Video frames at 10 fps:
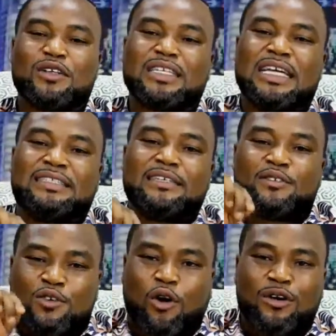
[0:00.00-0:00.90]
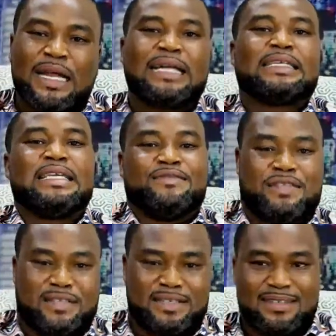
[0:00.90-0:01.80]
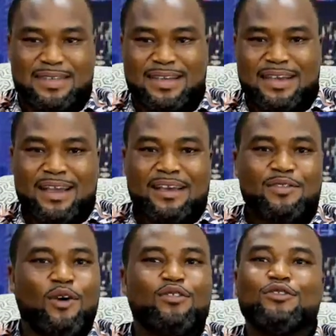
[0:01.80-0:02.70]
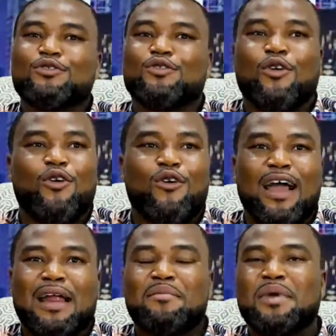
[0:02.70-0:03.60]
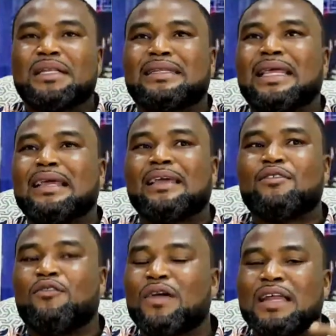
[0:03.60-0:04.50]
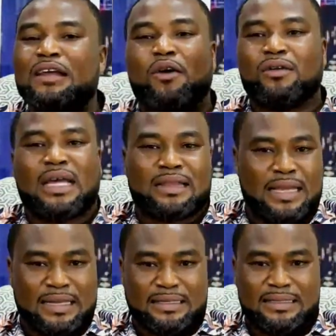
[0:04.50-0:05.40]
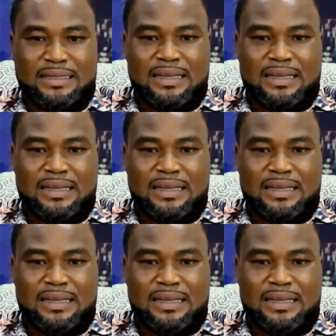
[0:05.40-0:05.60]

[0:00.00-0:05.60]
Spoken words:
Because it is God that gives. Don't go and be thinking of any other thing.